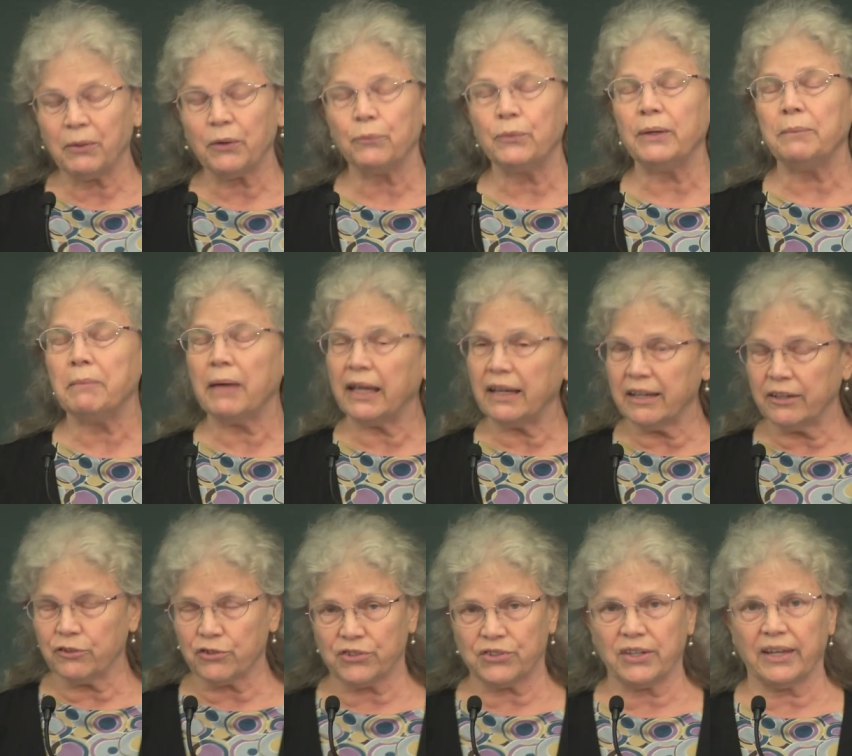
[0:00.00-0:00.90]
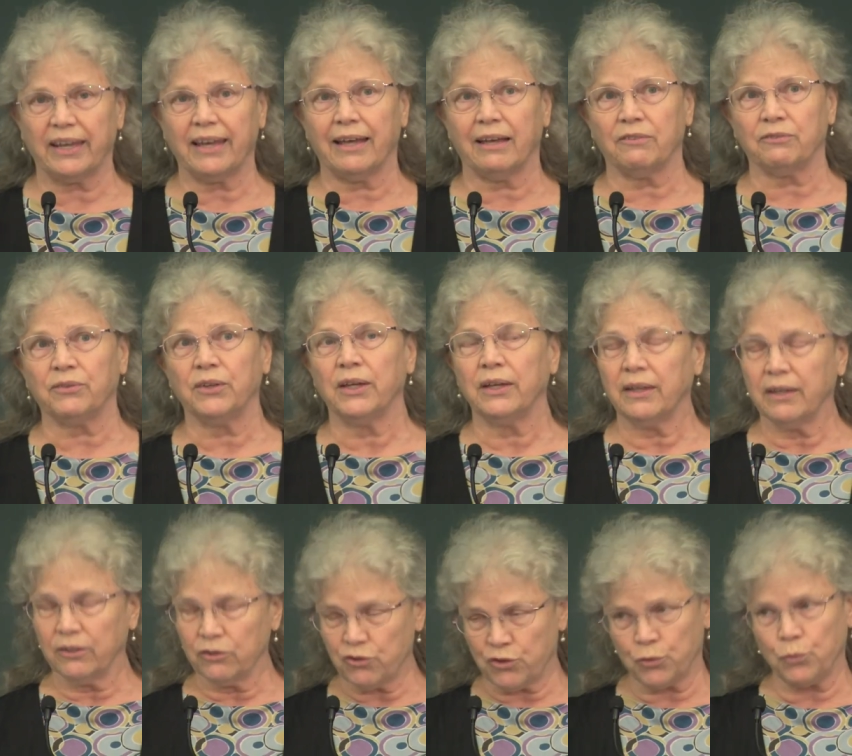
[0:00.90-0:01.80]
But we managed to have
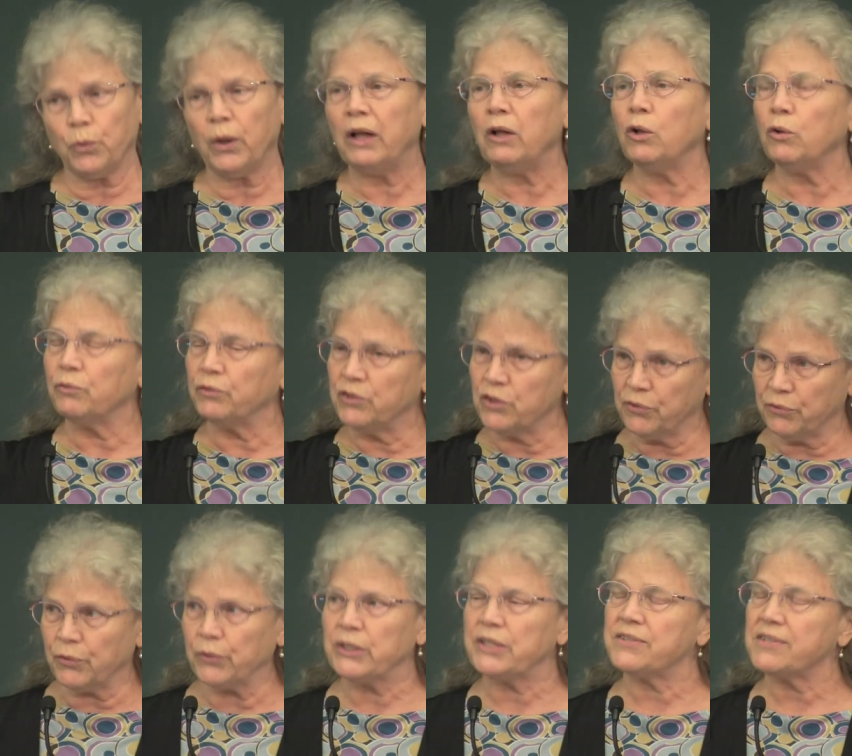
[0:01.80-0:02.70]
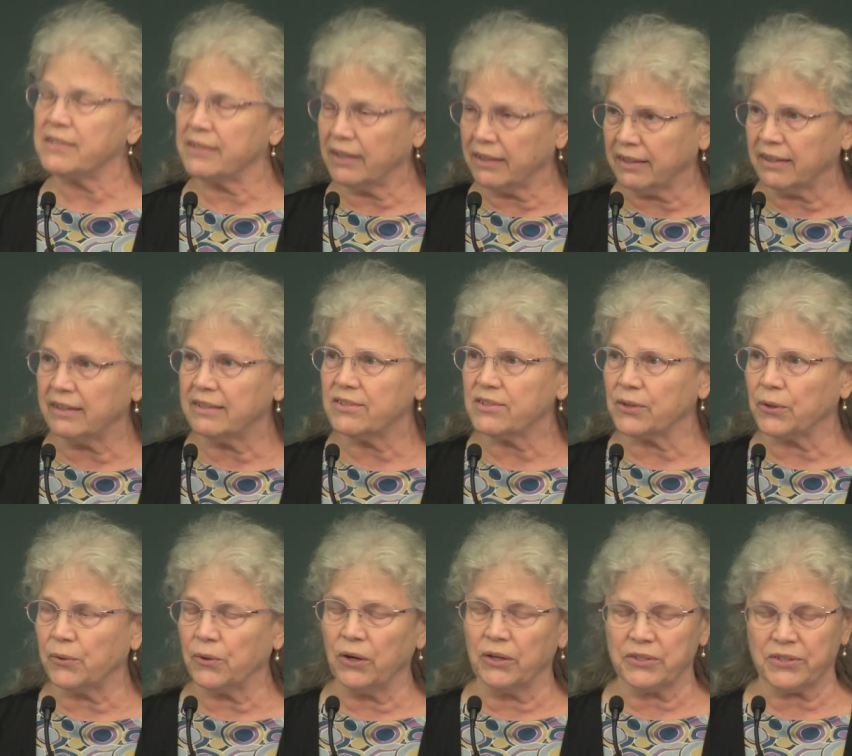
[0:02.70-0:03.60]
12 different cities
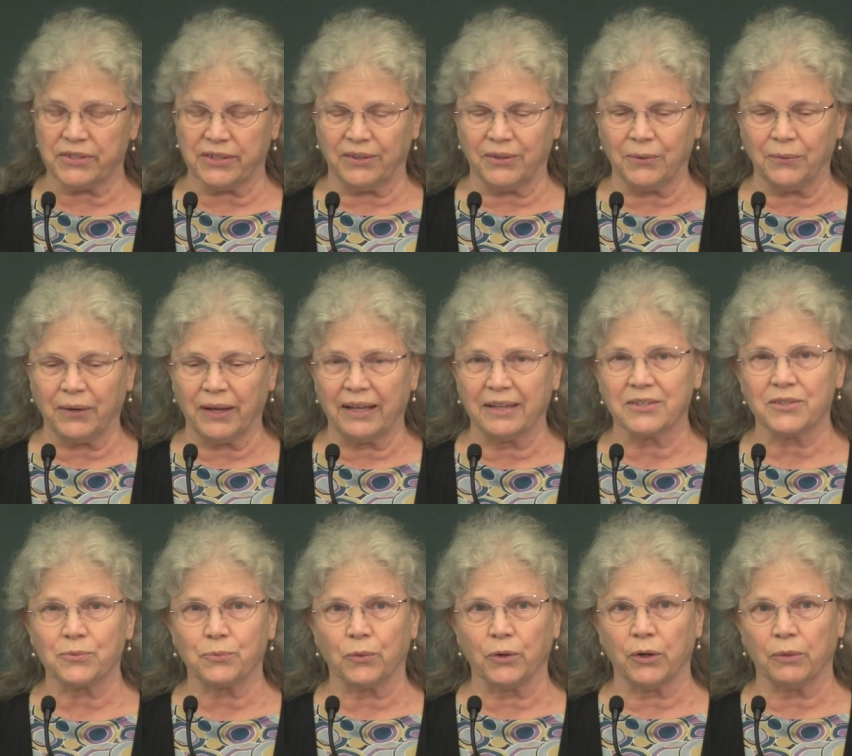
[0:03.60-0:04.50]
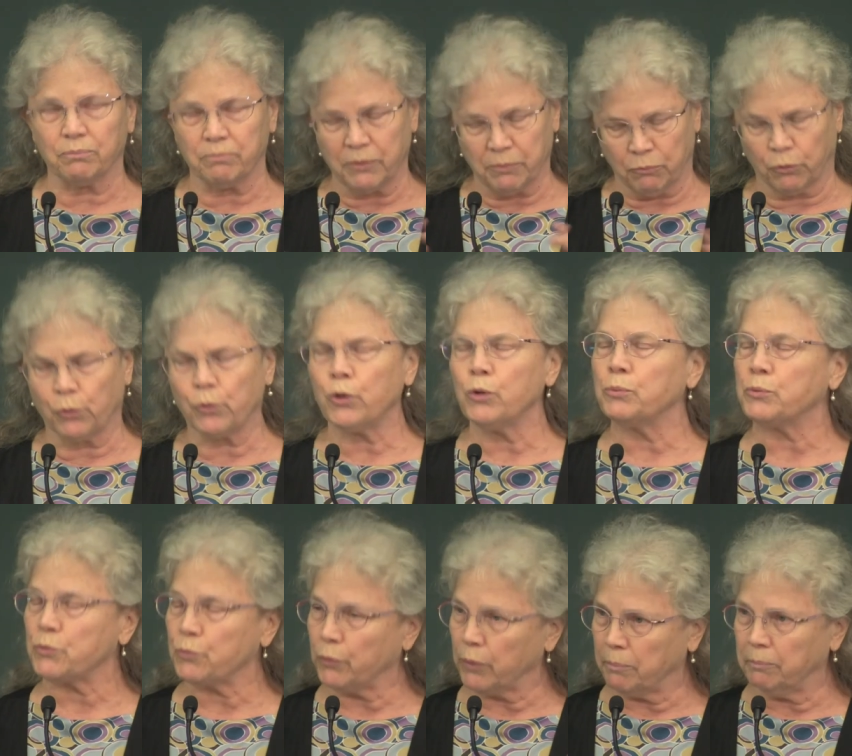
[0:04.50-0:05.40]
across the US where
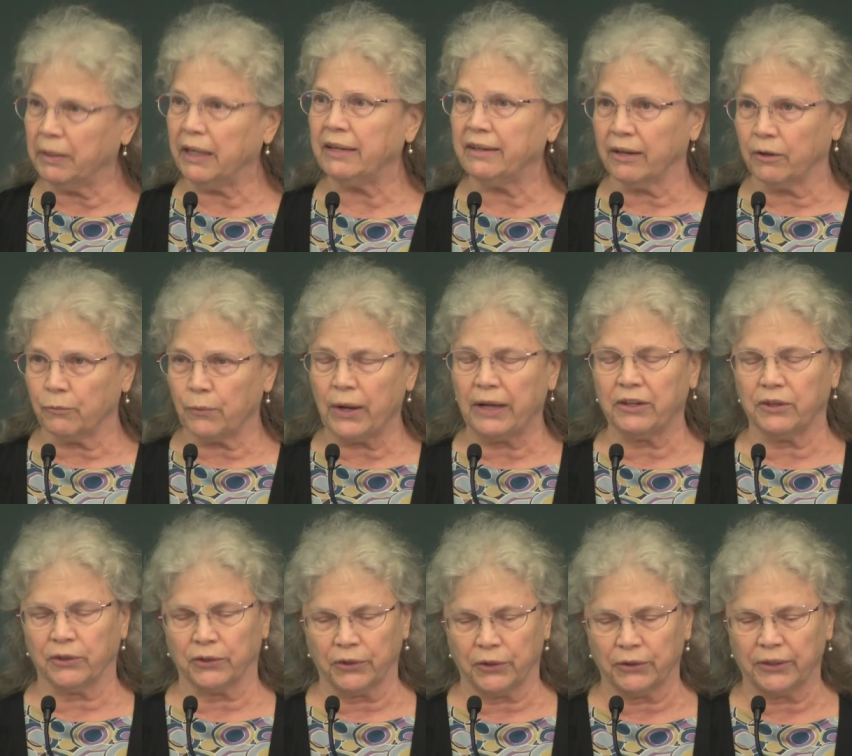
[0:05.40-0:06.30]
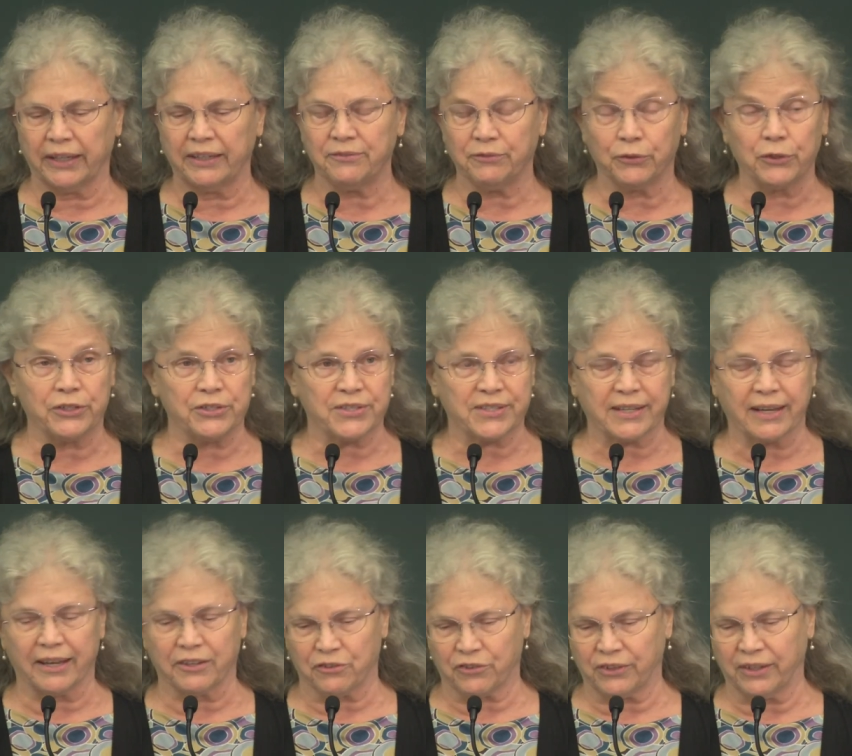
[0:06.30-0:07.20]
groups were meeting regularly for
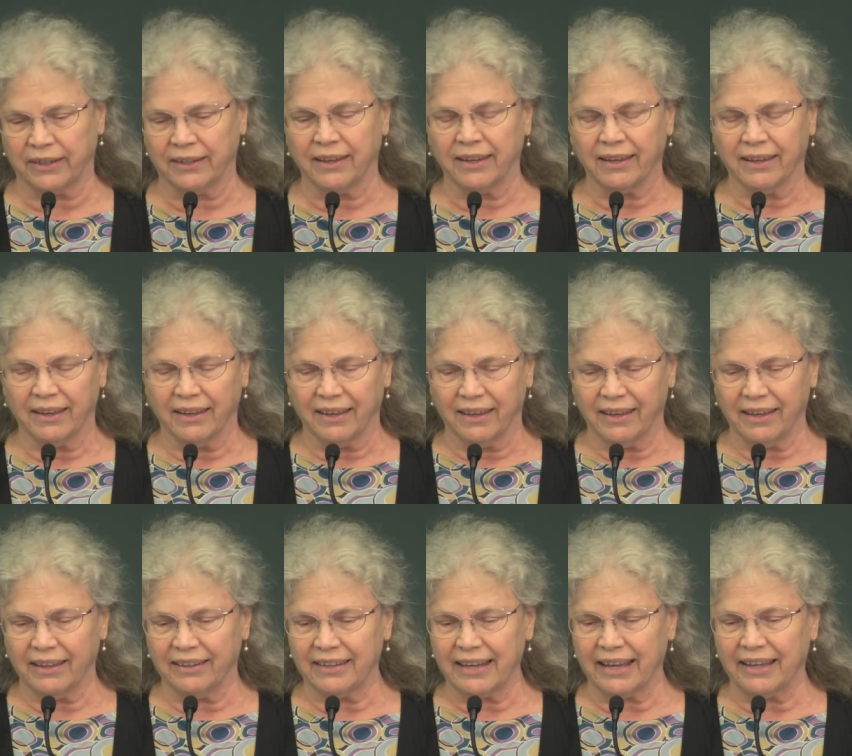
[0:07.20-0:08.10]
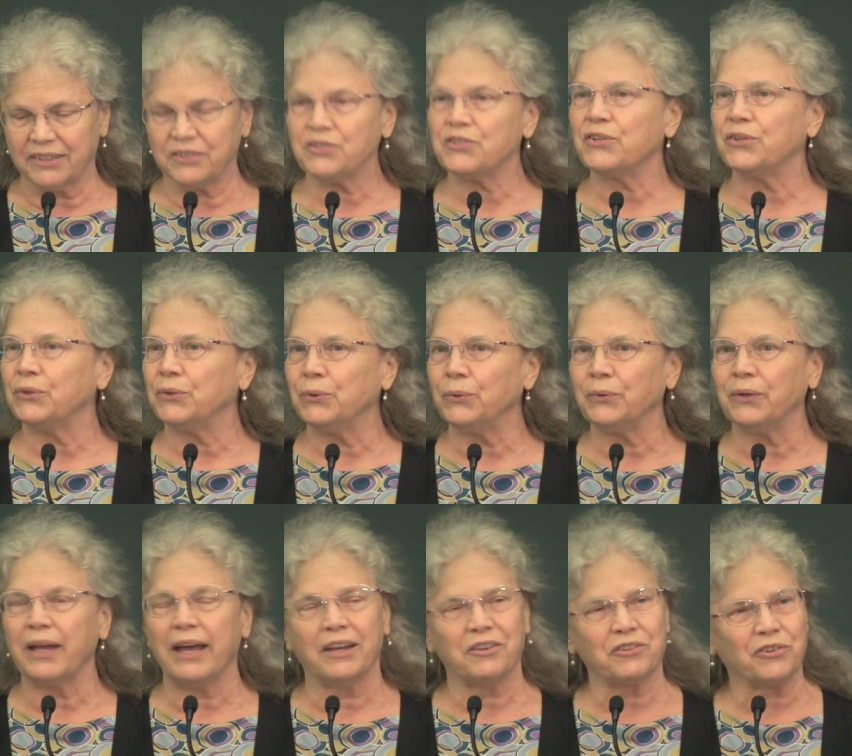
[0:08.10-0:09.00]
discussion and had two
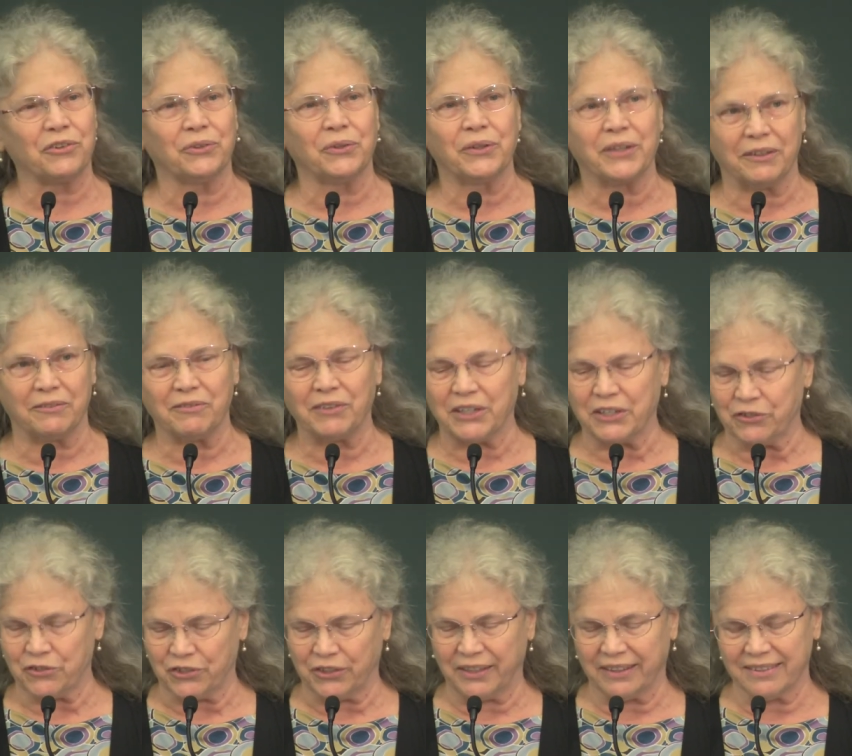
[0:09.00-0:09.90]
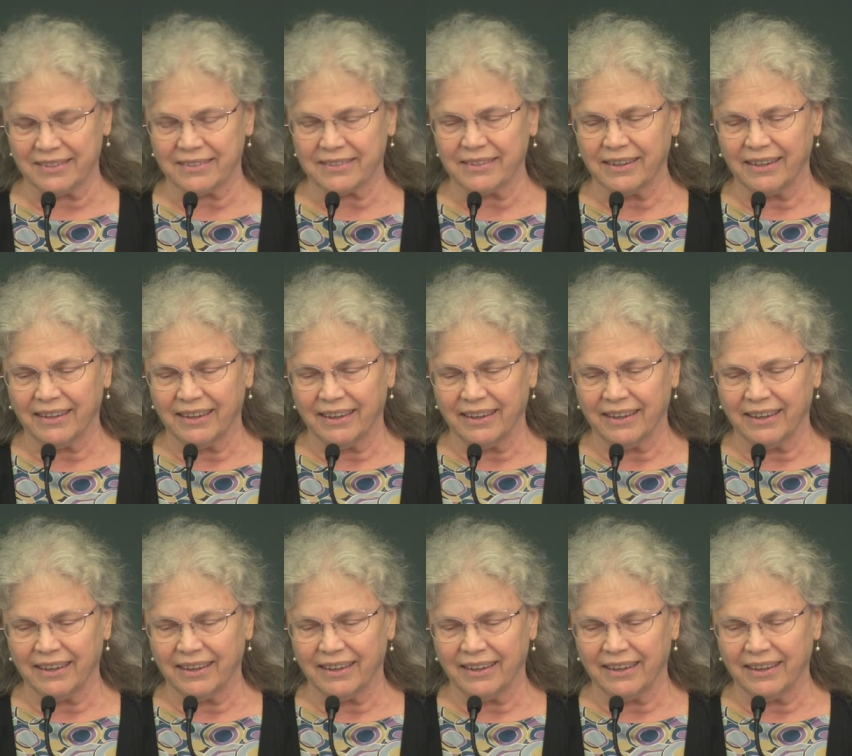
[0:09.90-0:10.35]
national conventions.